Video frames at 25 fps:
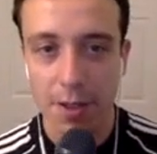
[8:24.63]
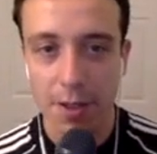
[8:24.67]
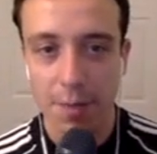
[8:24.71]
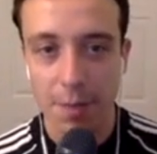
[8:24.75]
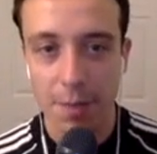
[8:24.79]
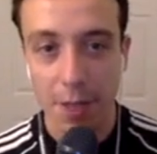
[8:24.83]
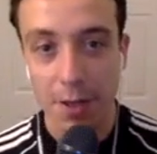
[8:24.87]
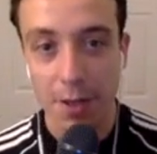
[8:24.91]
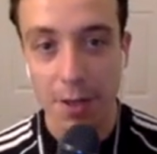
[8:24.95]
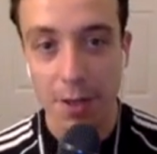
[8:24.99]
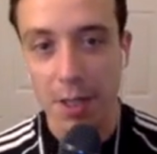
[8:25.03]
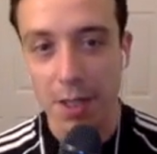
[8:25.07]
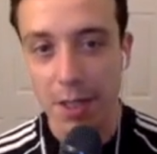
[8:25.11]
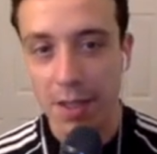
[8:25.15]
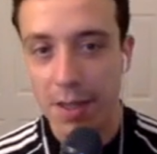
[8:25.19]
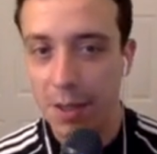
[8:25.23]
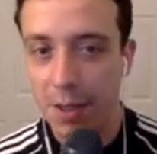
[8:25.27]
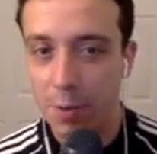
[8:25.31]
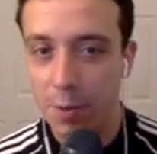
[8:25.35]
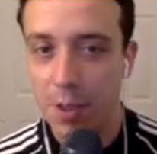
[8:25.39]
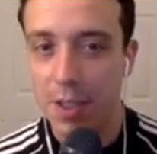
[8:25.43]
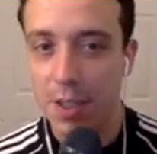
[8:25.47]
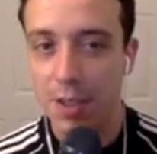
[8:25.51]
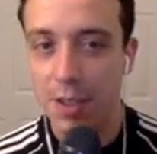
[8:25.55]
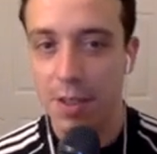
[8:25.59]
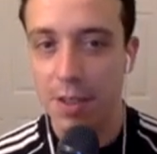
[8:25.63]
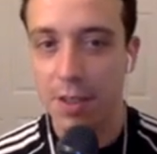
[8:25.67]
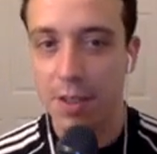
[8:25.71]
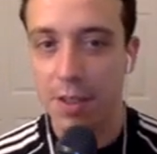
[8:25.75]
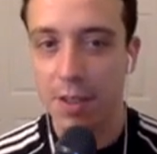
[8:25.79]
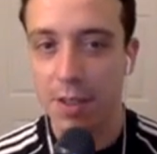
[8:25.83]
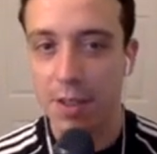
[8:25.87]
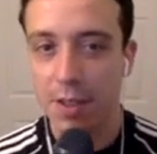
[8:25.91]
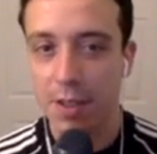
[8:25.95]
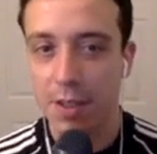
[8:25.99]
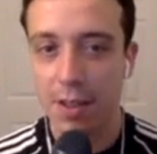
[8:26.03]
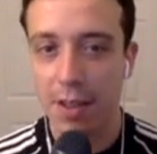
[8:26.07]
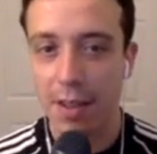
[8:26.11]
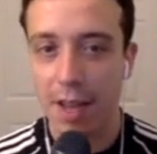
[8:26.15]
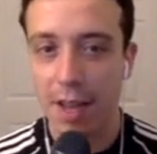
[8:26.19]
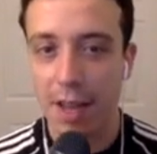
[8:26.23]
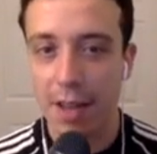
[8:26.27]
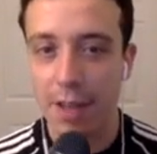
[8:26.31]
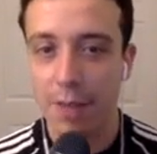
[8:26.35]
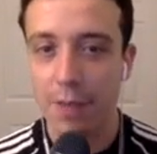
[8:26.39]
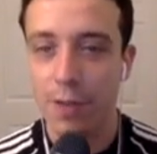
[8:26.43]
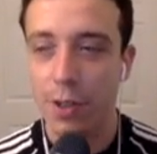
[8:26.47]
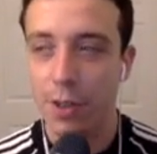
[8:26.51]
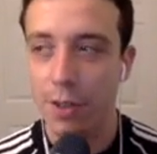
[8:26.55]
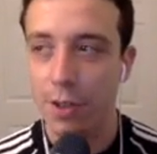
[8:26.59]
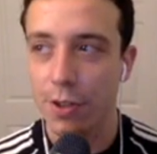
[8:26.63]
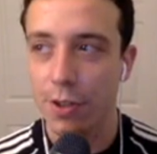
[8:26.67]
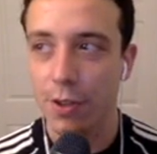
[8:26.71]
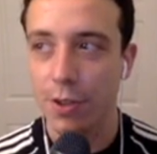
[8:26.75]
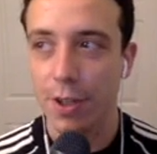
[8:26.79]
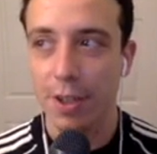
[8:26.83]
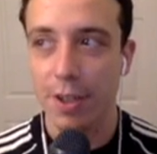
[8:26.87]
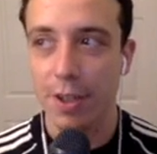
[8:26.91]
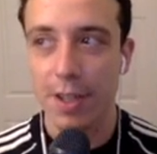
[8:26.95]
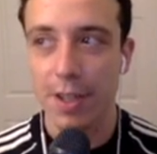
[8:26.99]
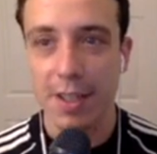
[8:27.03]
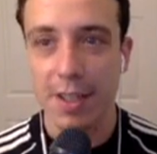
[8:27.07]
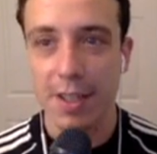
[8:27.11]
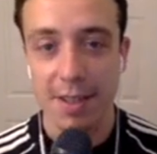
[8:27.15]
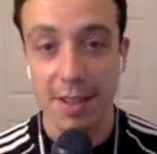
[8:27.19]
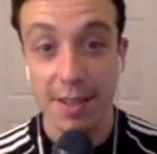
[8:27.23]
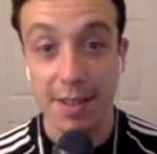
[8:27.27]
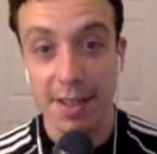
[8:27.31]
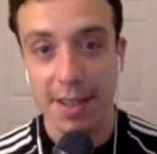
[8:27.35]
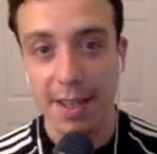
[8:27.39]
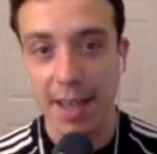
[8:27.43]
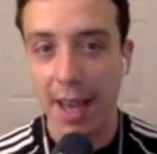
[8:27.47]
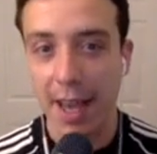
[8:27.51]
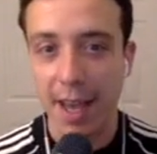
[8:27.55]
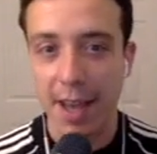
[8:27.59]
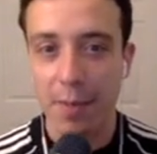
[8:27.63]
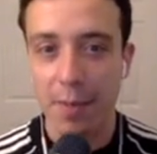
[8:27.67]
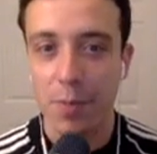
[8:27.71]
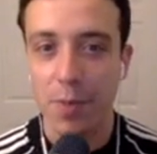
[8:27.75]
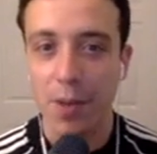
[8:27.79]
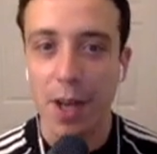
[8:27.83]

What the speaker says: By the way, the thing with the end of turn trigger is this game,